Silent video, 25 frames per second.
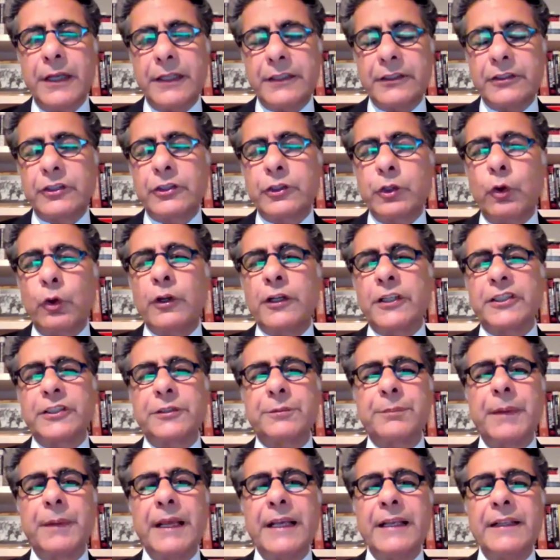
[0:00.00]
storage
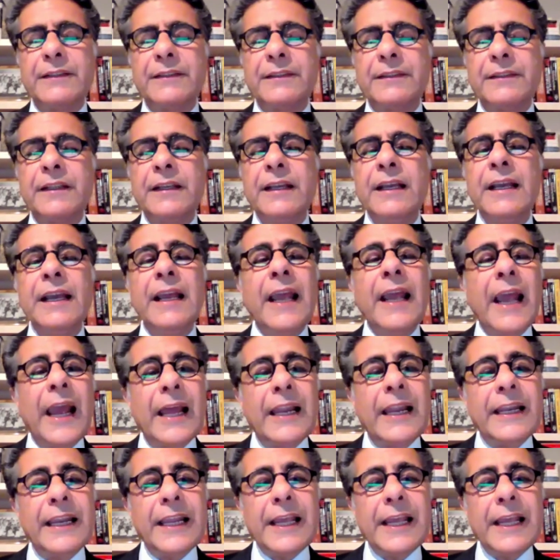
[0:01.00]
space, and